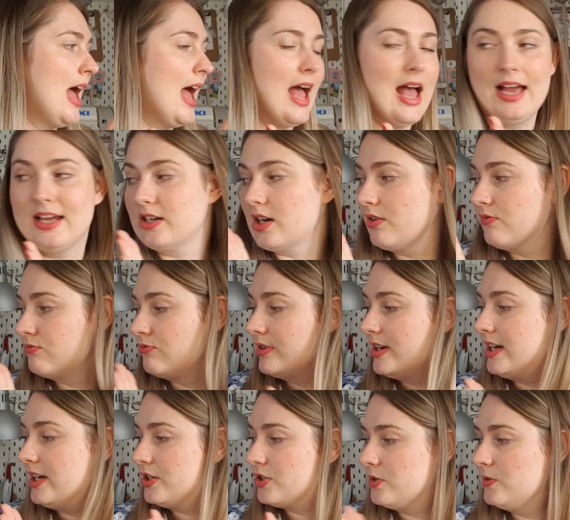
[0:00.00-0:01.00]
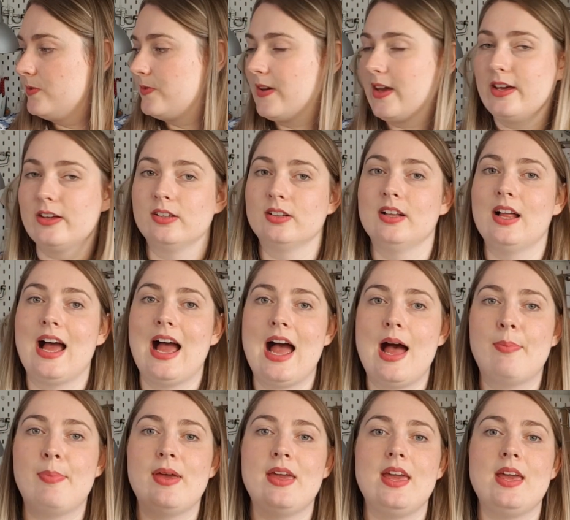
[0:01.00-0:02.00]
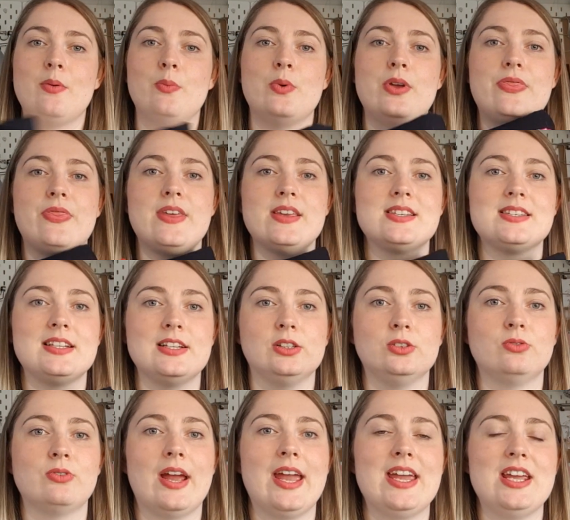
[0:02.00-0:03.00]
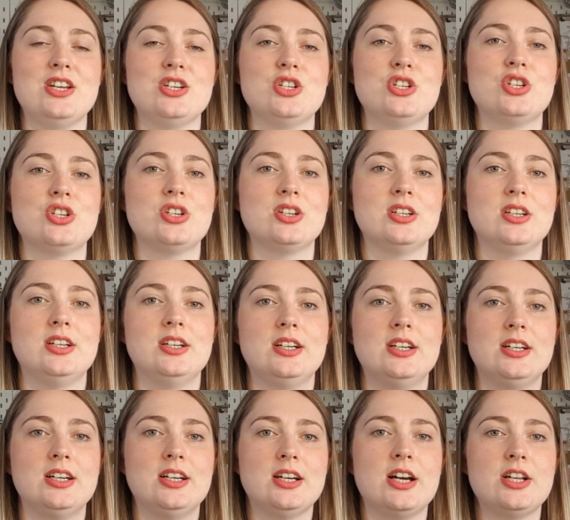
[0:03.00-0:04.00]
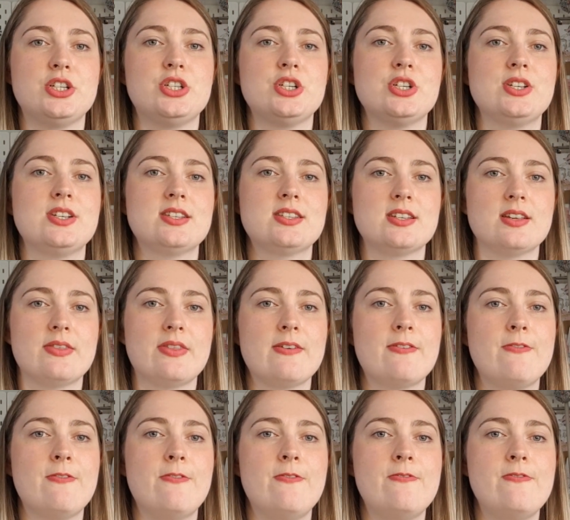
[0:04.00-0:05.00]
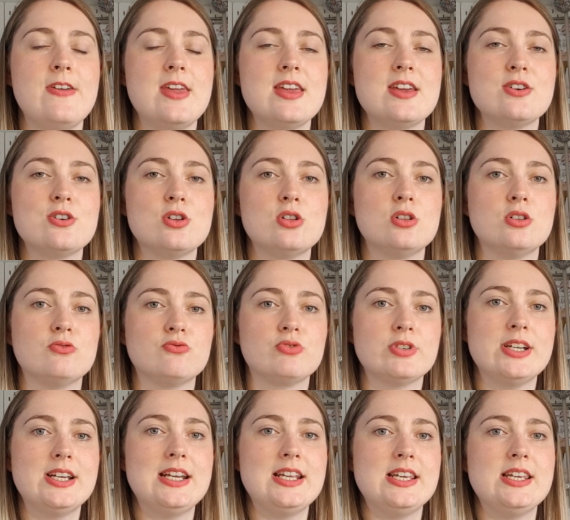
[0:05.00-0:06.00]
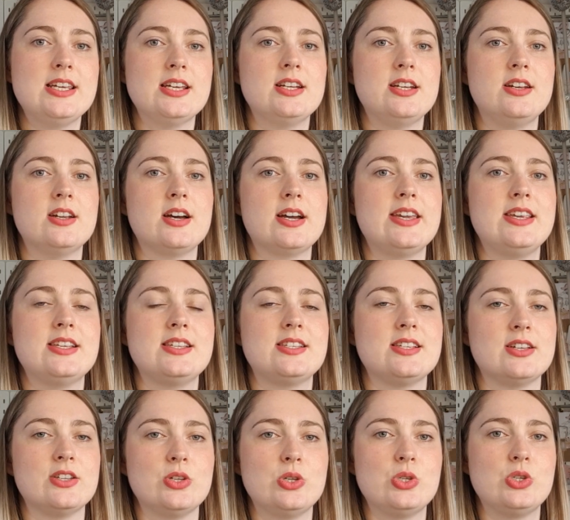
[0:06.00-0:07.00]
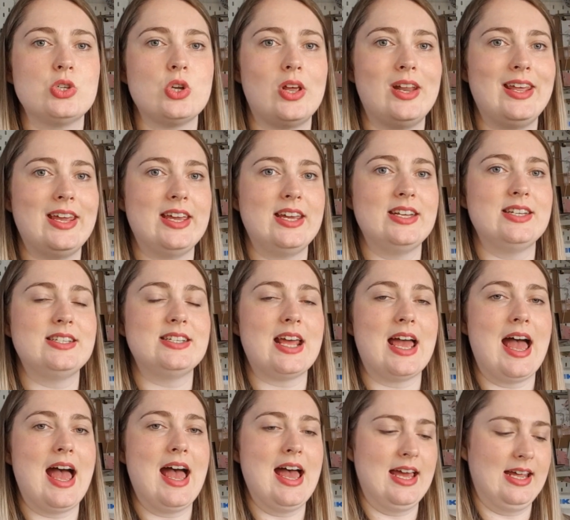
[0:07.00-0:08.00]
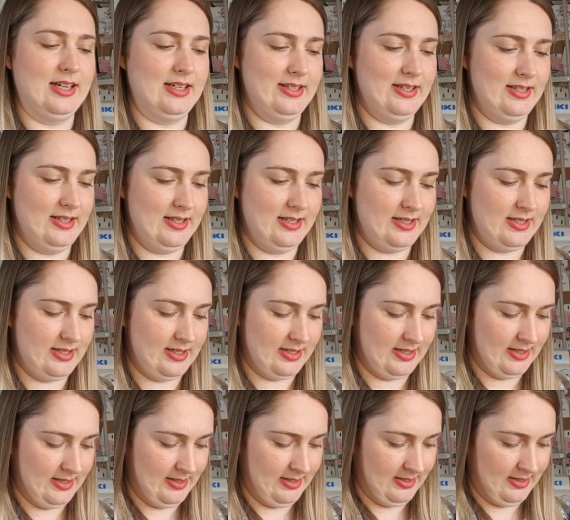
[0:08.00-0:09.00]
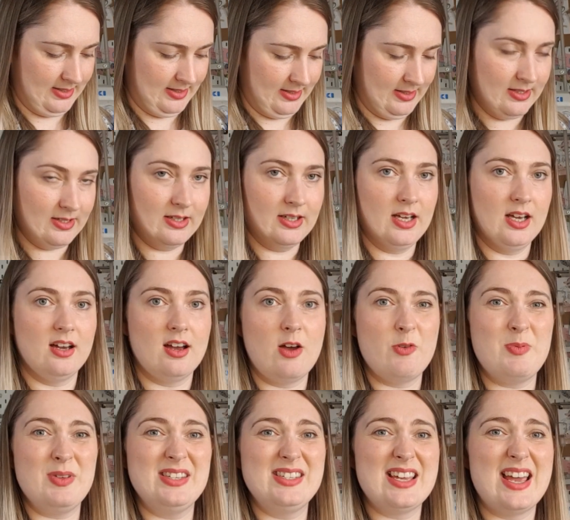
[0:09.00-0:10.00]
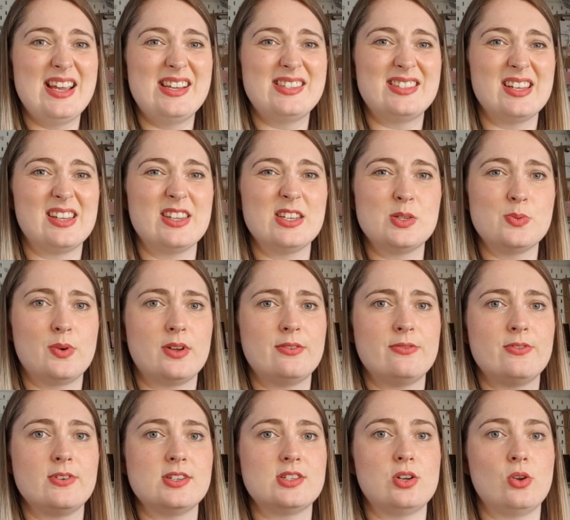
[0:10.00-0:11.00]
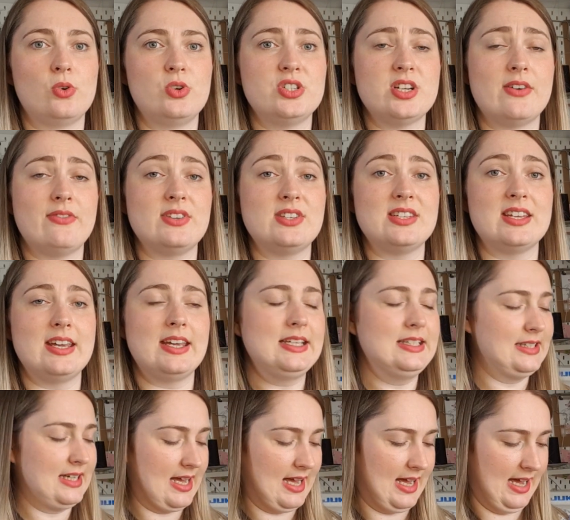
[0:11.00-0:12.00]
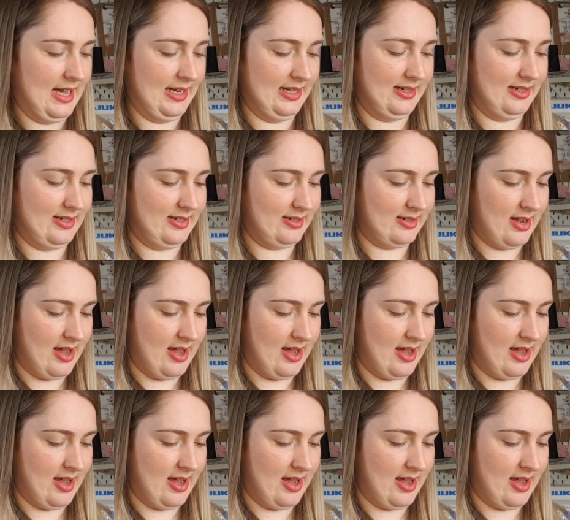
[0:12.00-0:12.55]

And I really do feel happy with this little range. They feel really nice and solid, and I've been testing this one for its longevity and